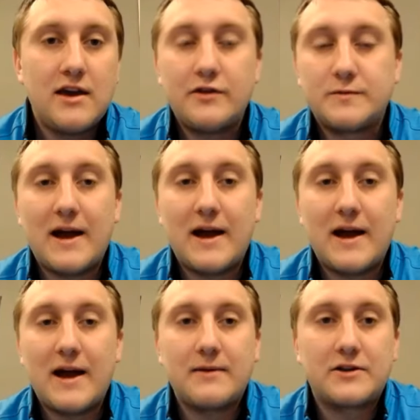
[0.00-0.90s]
you had those back
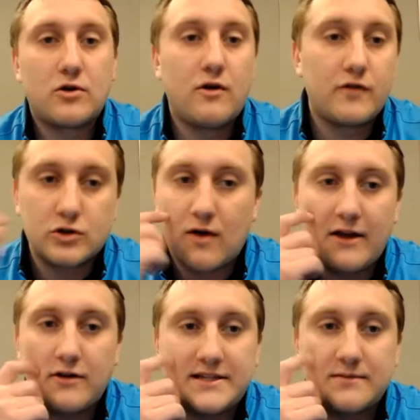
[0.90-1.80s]
to back turnovers.
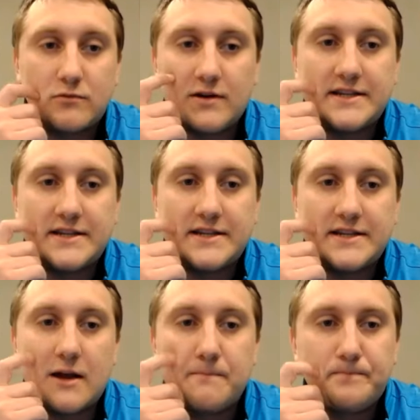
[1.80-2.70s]
Cryer hit some threes
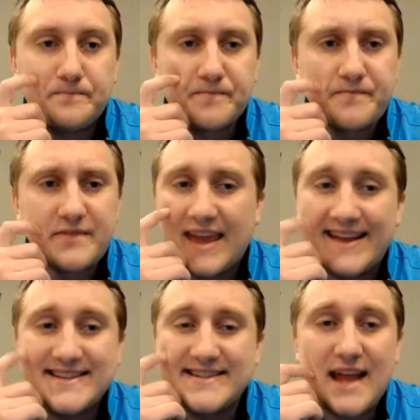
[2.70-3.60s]
there.
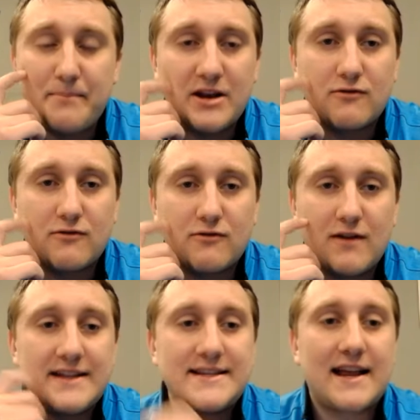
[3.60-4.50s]
Kansas has not been a great
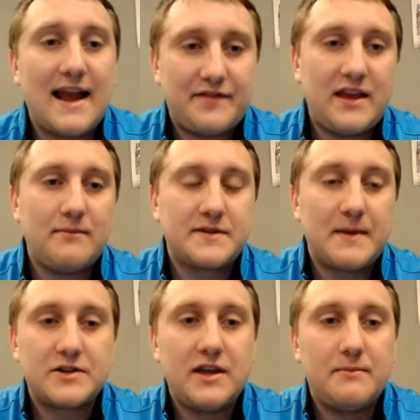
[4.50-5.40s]
second half team,
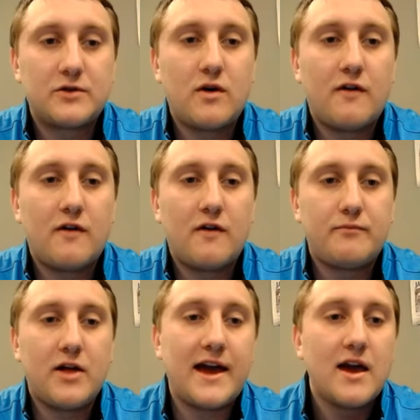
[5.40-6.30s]
especially in Big 12
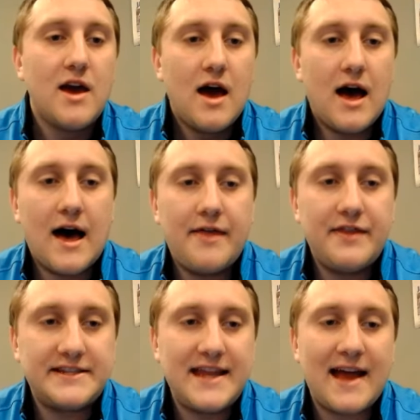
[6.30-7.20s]
play. Uh,
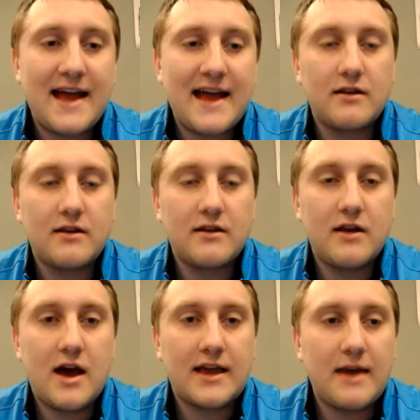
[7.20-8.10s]
this stat
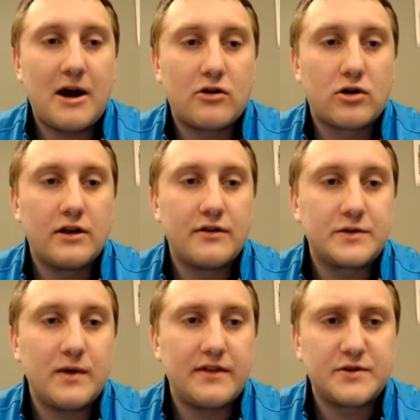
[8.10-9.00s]
uh, came out earlier
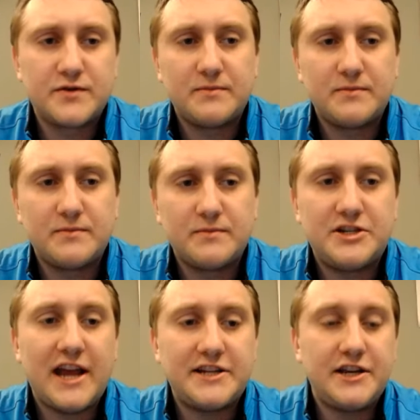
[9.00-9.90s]
this week. This is from
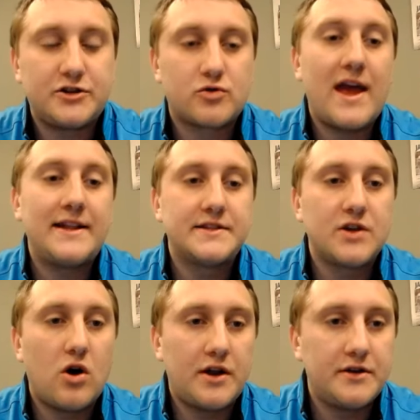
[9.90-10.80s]
JG
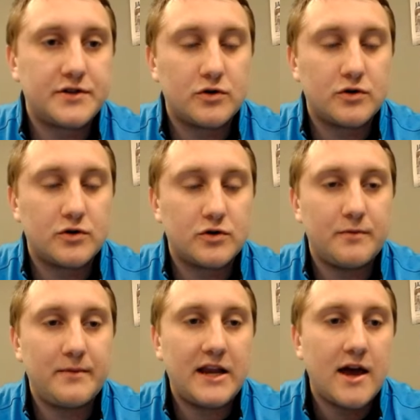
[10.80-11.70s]
Trends on social
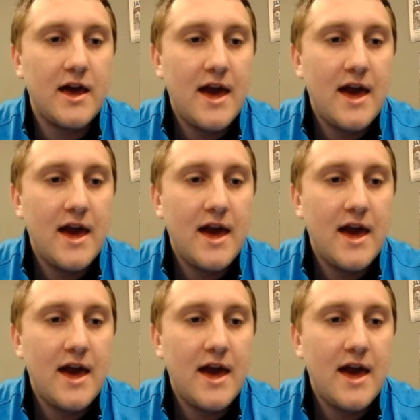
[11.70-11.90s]
media,